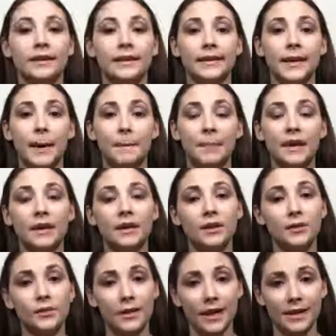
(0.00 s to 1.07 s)
Yep,
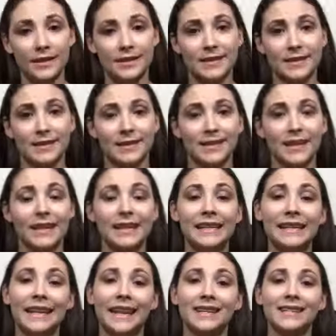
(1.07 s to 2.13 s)
you guessed it,
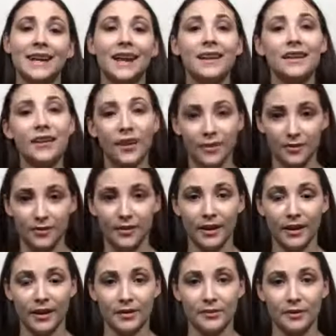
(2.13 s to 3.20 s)
yet another
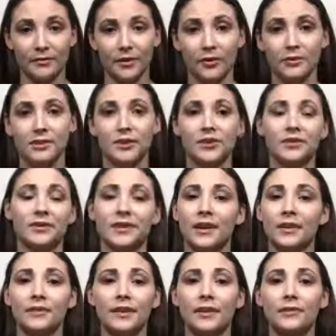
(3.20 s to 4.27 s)
Android phone. Seriously,
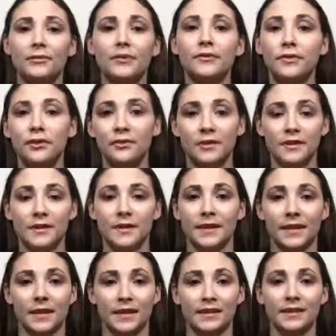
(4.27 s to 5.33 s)
I don't even have to review this
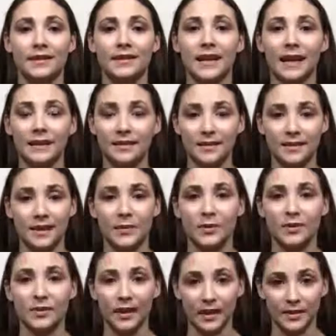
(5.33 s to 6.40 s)
thing. It's exactly the same
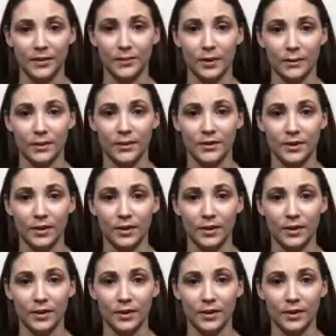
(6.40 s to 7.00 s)
as the last one we